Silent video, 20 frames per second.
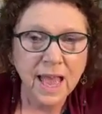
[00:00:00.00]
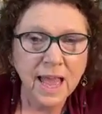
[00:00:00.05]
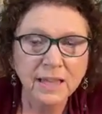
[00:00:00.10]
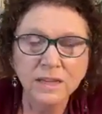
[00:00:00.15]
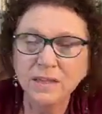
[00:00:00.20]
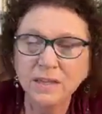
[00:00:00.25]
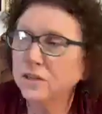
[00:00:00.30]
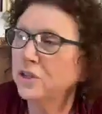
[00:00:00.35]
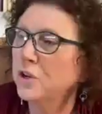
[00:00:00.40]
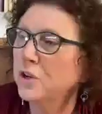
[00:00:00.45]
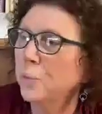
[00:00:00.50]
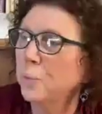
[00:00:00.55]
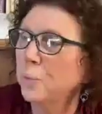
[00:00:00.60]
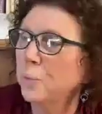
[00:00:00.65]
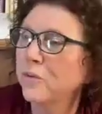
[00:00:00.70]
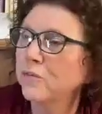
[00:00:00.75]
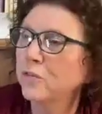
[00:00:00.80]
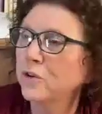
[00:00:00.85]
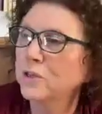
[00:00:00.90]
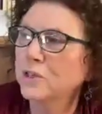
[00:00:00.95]
And,
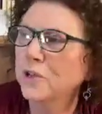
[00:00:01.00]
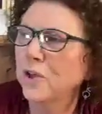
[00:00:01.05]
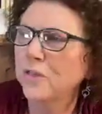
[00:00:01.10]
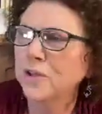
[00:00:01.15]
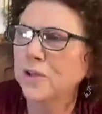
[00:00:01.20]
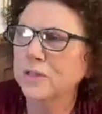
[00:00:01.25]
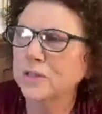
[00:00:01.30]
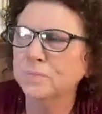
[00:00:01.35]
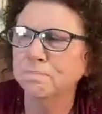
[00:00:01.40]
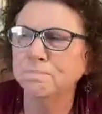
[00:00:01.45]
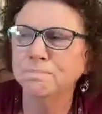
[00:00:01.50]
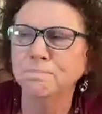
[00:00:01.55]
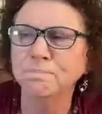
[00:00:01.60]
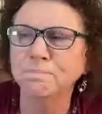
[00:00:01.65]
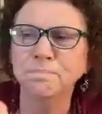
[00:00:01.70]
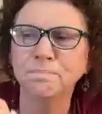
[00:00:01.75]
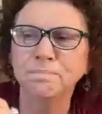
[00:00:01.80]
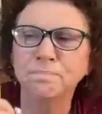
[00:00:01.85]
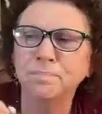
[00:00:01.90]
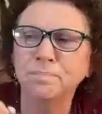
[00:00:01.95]
when I first saw this,
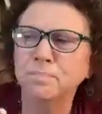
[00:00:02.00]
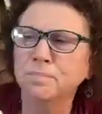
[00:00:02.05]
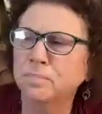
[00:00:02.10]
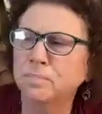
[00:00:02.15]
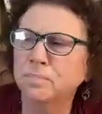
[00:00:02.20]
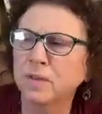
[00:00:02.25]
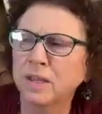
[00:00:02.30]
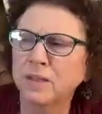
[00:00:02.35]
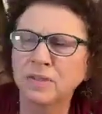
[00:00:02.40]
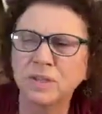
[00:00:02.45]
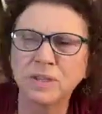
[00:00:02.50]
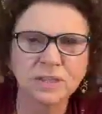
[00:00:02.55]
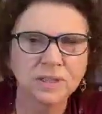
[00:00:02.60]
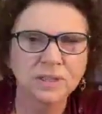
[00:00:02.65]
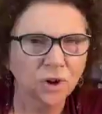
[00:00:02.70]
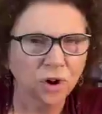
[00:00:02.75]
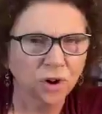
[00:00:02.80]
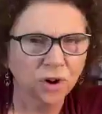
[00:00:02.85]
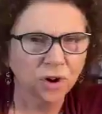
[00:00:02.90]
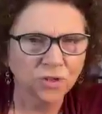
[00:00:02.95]
this
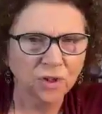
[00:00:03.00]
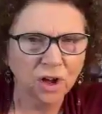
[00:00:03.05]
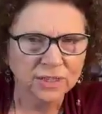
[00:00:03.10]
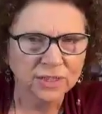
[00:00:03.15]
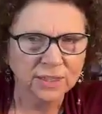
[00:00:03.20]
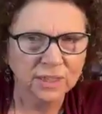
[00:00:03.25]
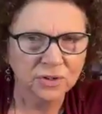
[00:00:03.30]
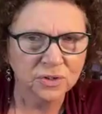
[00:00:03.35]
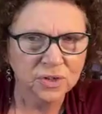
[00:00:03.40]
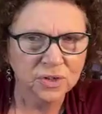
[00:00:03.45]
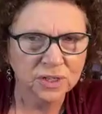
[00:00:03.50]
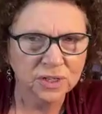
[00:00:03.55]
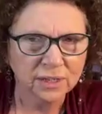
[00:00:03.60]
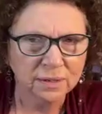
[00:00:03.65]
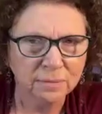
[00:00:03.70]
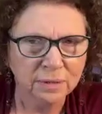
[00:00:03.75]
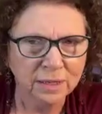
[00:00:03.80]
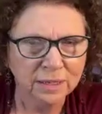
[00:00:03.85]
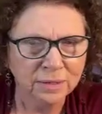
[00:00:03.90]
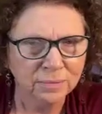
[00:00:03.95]
dark thoughts energy,
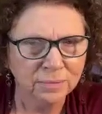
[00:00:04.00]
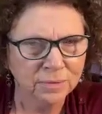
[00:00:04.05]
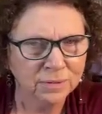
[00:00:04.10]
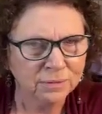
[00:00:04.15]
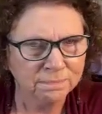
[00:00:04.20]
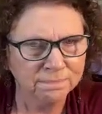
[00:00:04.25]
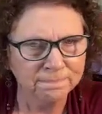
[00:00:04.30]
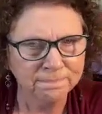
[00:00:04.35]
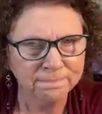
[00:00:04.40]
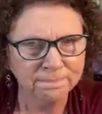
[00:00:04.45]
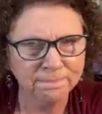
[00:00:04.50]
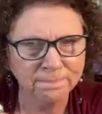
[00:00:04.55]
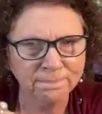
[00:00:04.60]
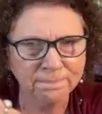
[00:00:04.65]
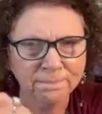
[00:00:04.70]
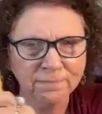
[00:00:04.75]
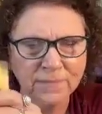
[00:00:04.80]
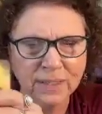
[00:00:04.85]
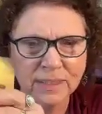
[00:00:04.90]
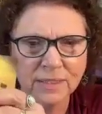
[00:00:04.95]
I'm like, well,
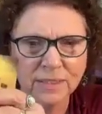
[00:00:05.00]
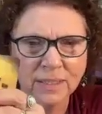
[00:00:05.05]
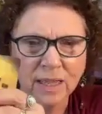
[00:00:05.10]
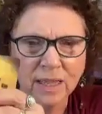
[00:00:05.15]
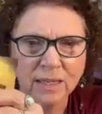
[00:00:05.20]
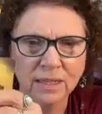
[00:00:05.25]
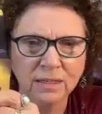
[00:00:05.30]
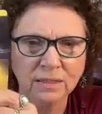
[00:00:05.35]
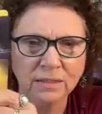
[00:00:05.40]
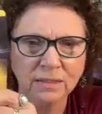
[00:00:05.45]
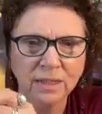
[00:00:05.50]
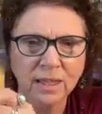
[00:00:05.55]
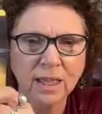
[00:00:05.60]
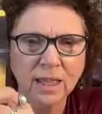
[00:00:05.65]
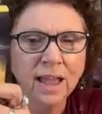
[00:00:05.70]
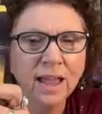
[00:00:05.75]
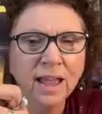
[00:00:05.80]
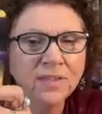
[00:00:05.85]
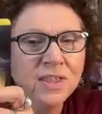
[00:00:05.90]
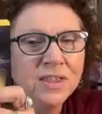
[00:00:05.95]
that's kind of,
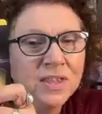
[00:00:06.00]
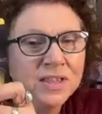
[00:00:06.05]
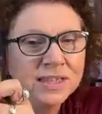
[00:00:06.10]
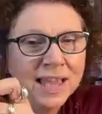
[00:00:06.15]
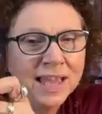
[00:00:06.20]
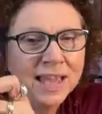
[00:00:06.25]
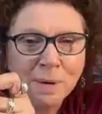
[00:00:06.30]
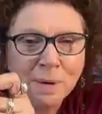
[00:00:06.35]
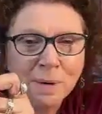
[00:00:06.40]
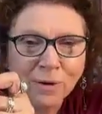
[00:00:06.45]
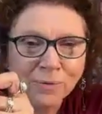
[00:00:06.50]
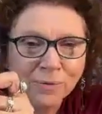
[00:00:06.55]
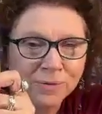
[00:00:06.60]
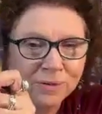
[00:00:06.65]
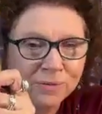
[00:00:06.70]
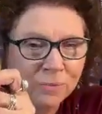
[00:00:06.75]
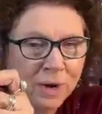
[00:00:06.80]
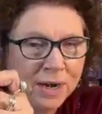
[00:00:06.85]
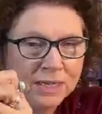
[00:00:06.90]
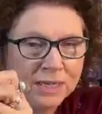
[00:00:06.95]
and then this came out
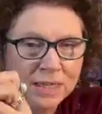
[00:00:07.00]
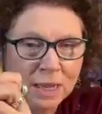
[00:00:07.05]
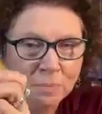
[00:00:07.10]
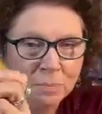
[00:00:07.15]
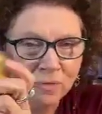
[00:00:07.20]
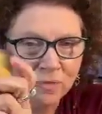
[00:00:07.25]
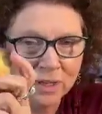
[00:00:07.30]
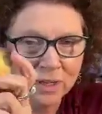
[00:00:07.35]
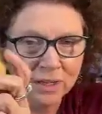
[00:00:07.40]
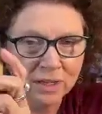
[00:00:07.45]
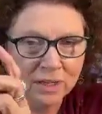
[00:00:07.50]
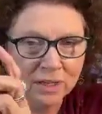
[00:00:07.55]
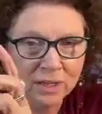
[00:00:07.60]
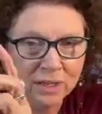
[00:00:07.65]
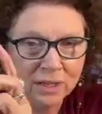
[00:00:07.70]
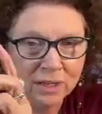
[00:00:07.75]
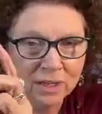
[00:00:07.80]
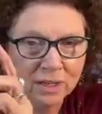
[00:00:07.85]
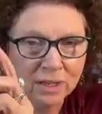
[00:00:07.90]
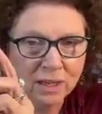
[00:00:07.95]
right on top of it.
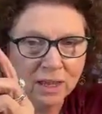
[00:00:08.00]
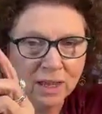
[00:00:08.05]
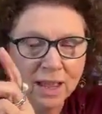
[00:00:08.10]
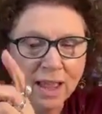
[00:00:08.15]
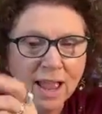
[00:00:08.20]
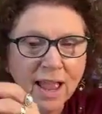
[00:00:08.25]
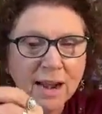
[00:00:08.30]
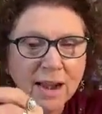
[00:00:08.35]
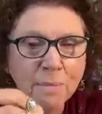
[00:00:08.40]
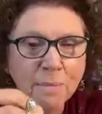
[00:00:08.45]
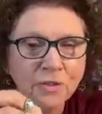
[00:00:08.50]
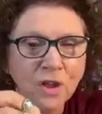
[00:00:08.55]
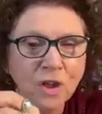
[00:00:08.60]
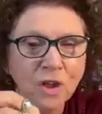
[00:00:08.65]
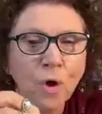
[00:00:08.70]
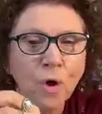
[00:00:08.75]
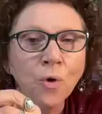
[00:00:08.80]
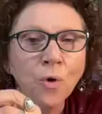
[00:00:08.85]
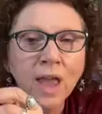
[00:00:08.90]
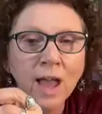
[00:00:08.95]
And I
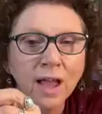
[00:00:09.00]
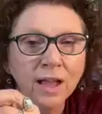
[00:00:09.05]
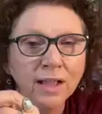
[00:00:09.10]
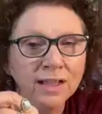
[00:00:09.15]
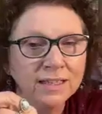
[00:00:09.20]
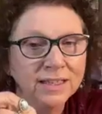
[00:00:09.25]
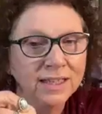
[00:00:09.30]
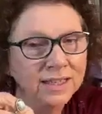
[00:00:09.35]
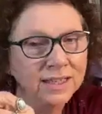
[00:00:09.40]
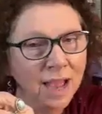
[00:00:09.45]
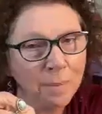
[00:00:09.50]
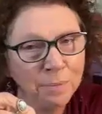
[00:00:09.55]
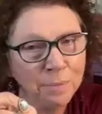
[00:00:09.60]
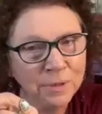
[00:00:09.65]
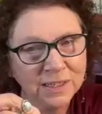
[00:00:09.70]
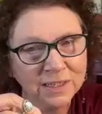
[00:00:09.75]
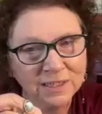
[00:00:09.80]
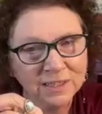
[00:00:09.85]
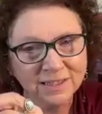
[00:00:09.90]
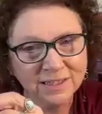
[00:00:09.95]
thought, oh yeah, because it's
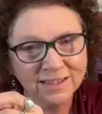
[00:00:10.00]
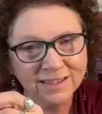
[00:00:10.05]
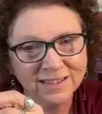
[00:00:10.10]
opposite.